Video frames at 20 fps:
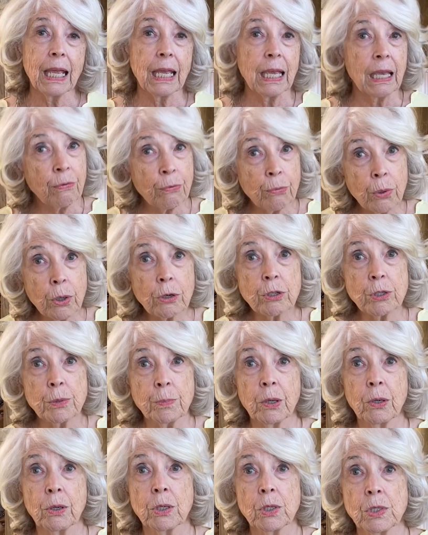If we're
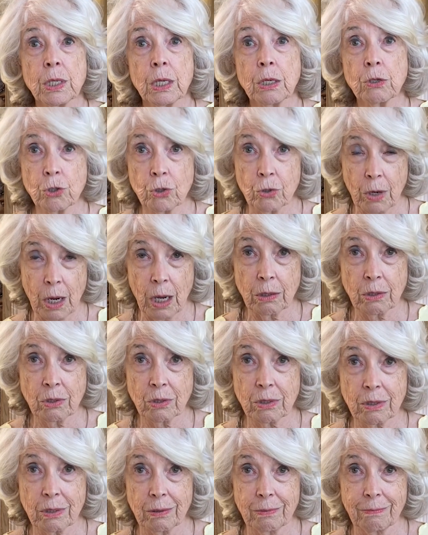experiencing
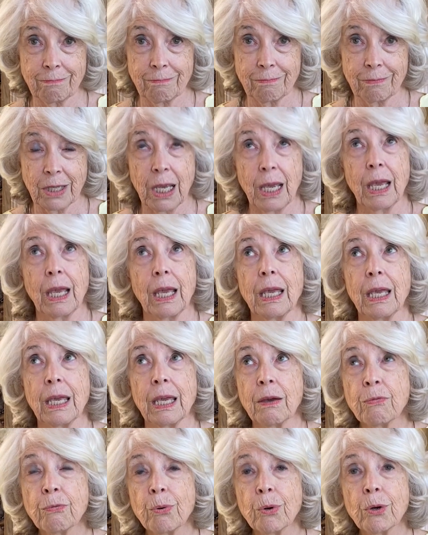stress,
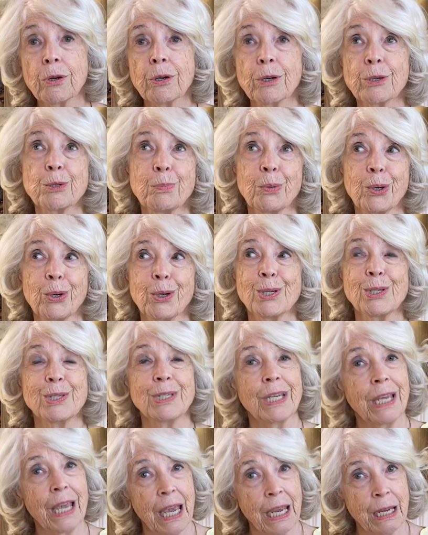if we're
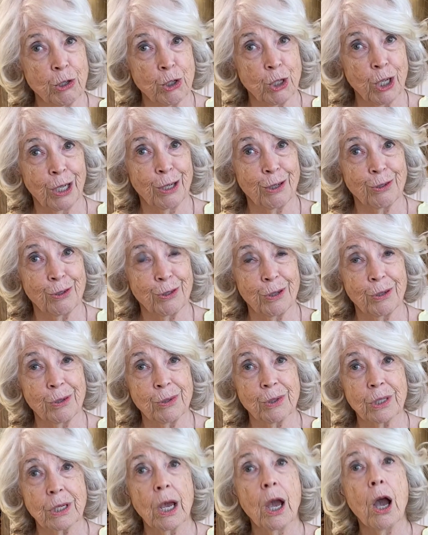experiencing aging
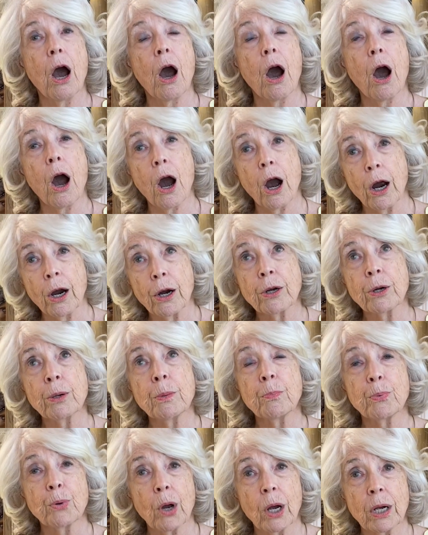issues, our
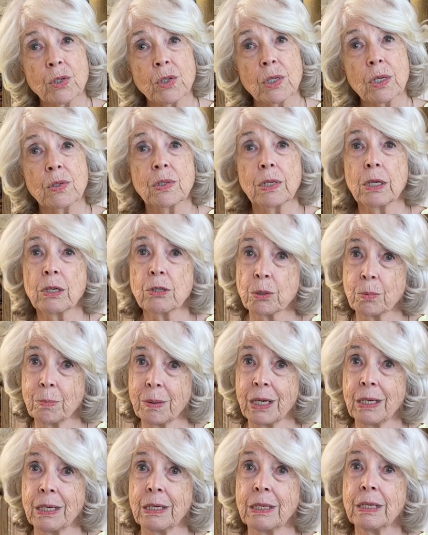processing
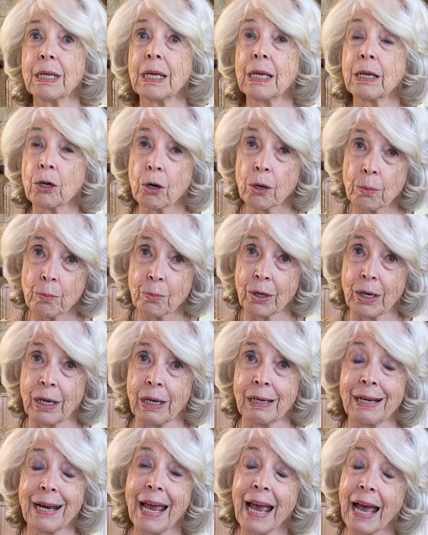speed in our
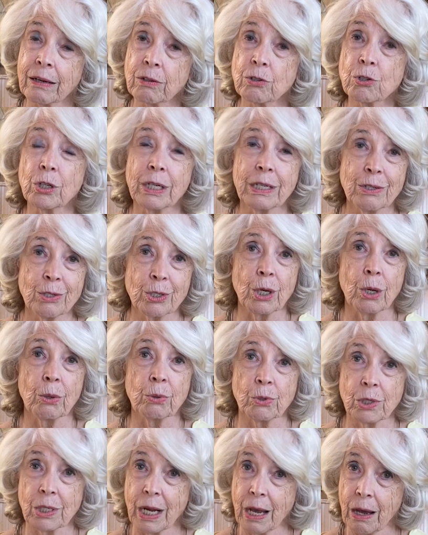brain actually
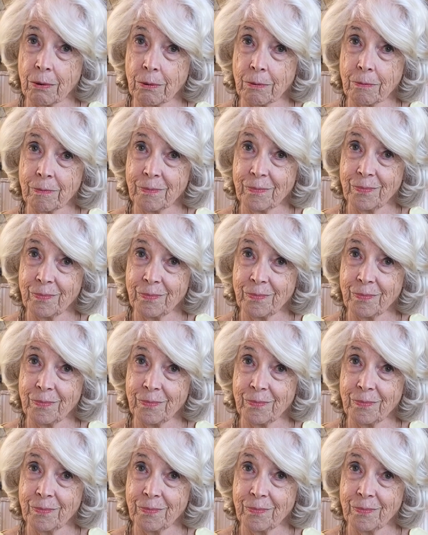slows down.